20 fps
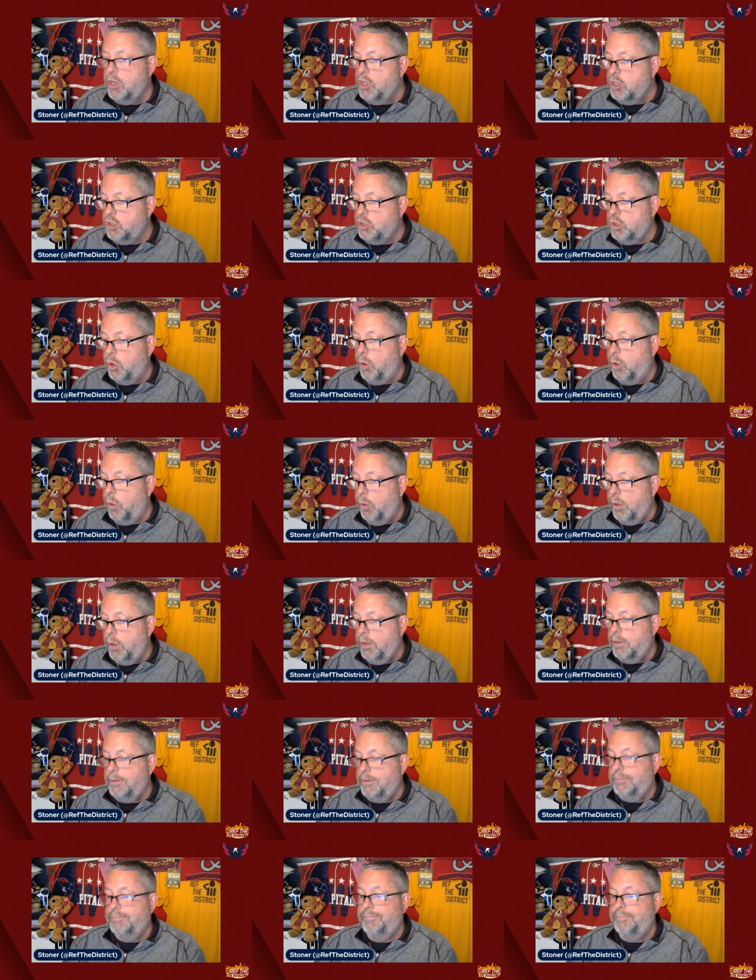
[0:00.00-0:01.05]
So,
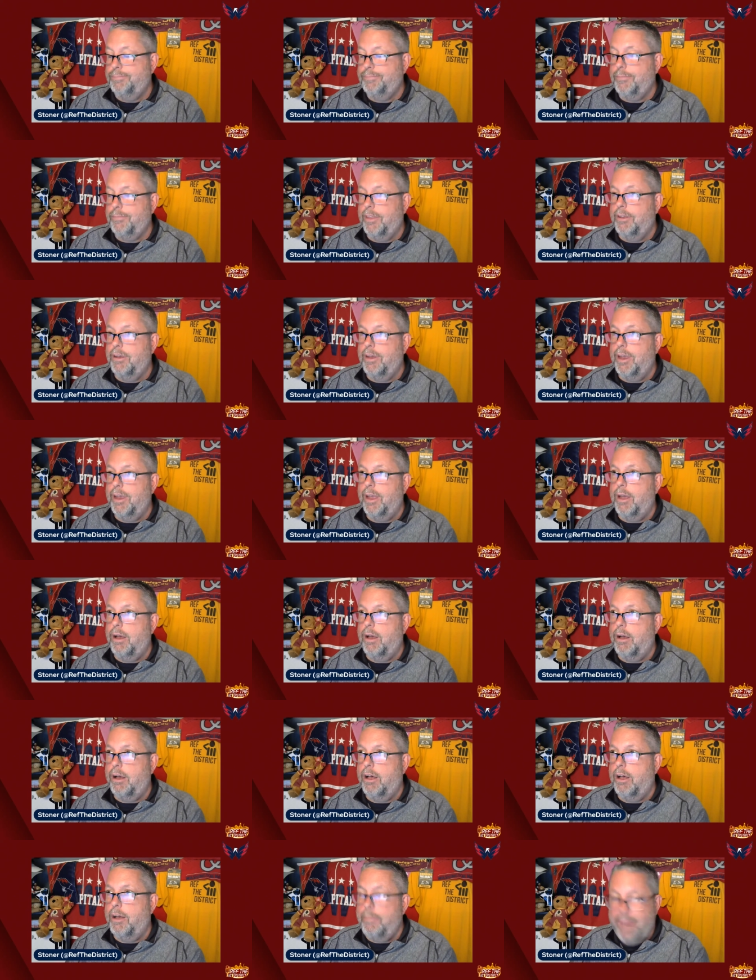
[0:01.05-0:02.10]

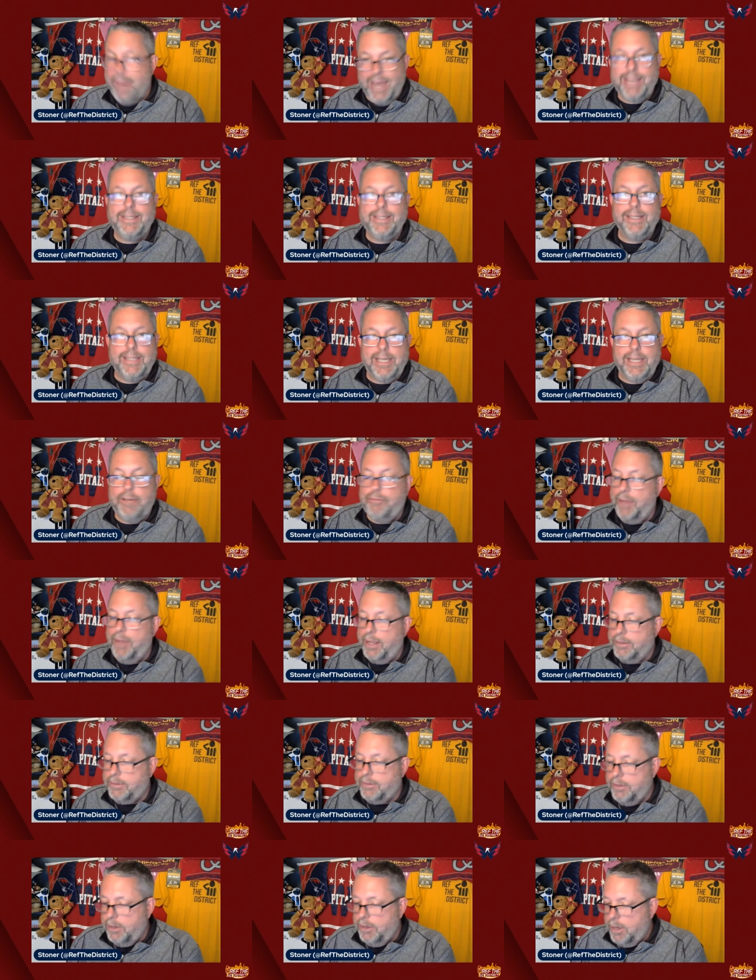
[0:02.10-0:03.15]
amazing defense.